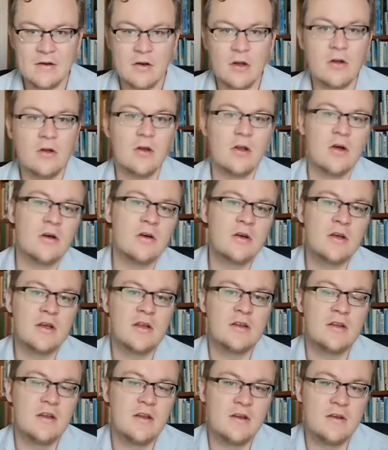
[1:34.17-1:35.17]
No
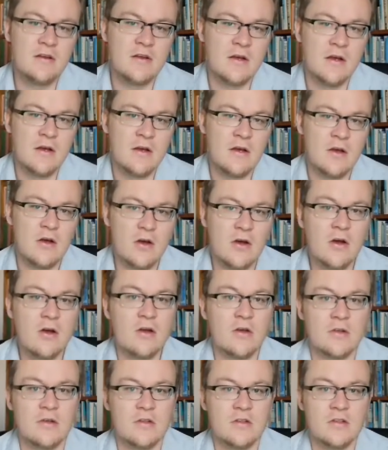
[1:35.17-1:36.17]
longer did
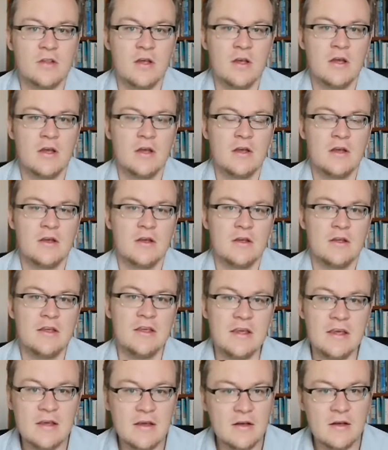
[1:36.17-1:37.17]
earth
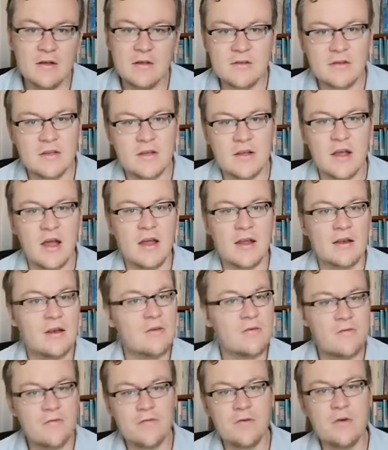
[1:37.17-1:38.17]
yield the kind
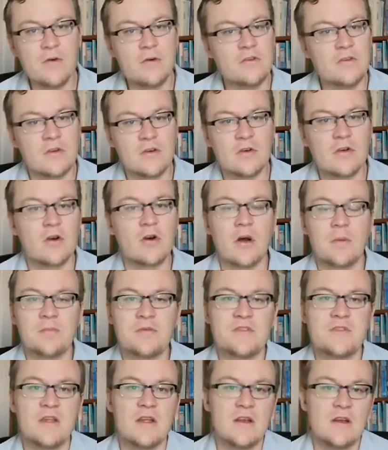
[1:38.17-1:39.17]
of fruit and
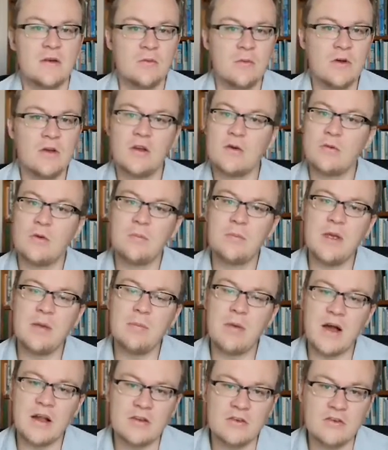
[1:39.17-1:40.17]
crops that it would. It would be
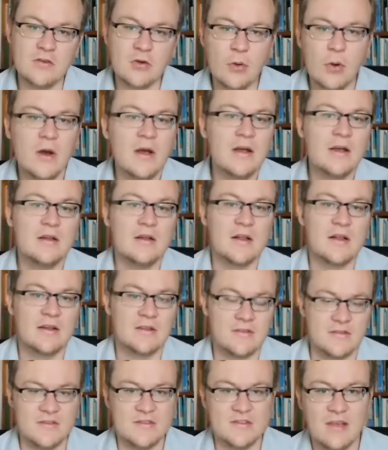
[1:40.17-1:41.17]
by toil
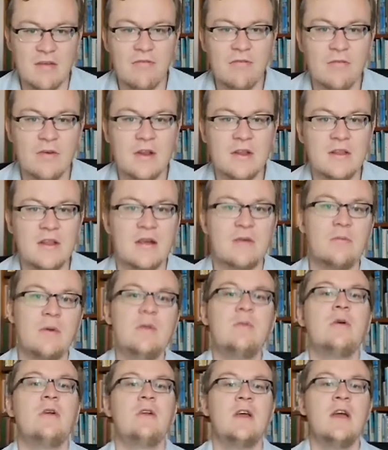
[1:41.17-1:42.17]
and suffering that
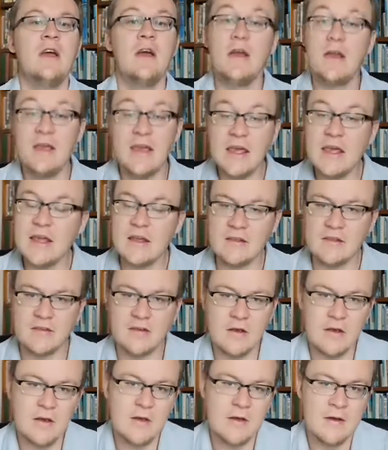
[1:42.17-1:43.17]
we would
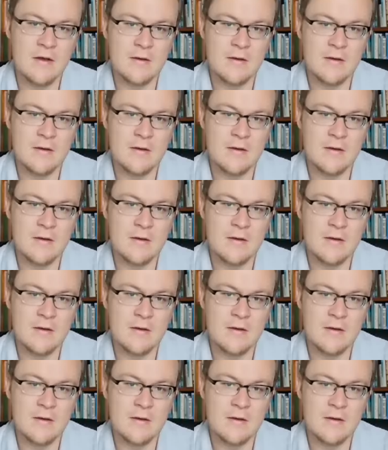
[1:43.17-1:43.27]
eat.